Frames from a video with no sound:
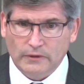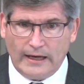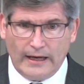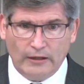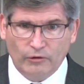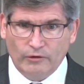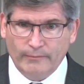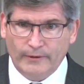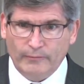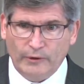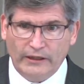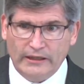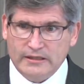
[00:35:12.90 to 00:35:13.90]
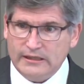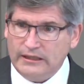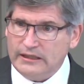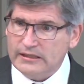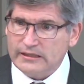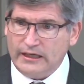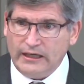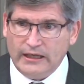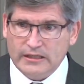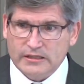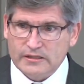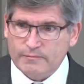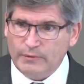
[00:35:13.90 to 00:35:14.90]
I don't remember any TSA
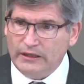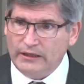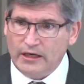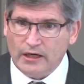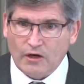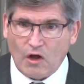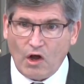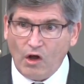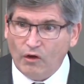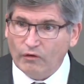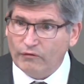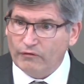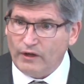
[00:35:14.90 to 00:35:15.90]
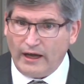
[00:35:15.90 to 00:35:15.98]
agents being there at all.